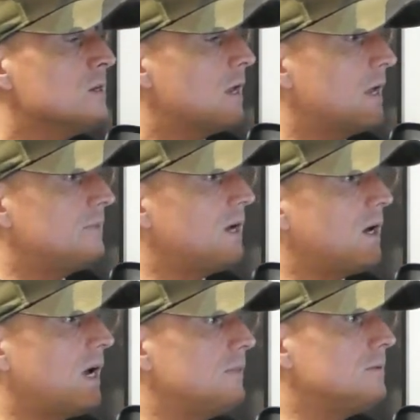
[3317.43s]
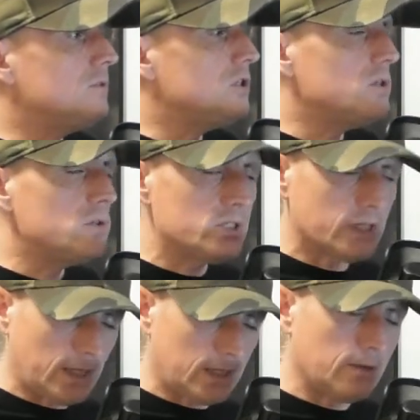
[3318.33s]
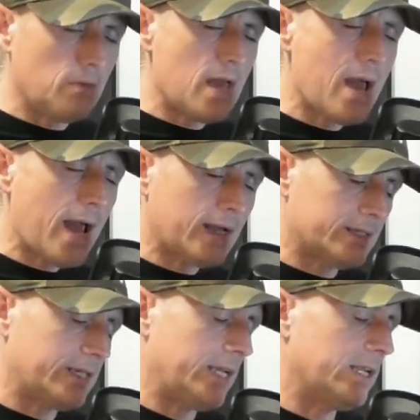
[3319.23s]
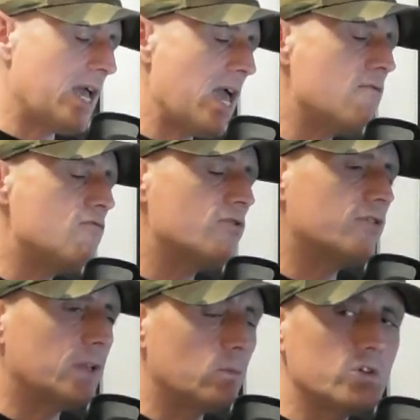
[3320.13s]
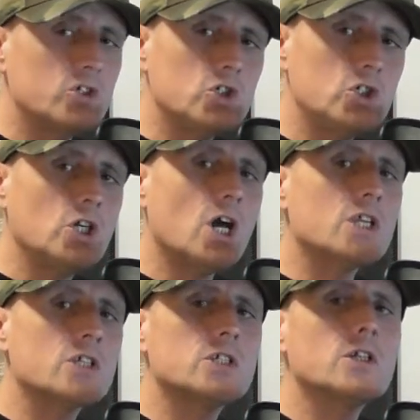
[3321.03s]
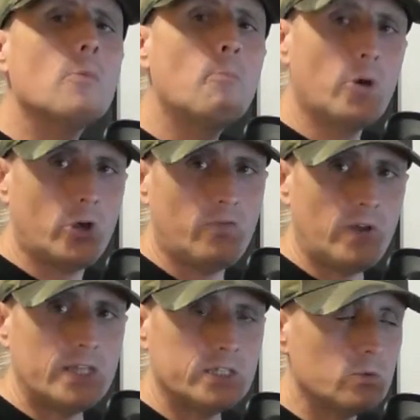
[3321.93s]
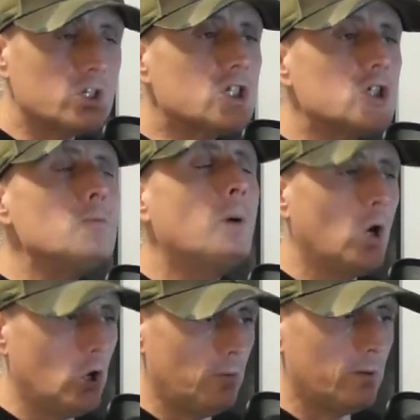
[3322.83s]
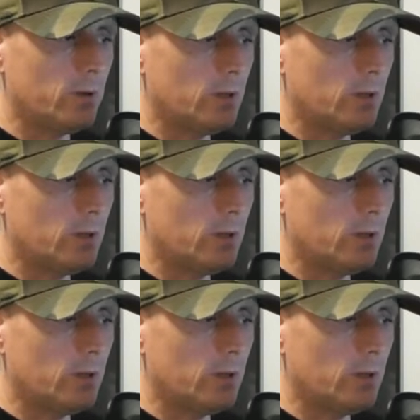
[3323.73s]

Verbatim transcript: And that, and the music and the acting and everything was just perfect. It was superb.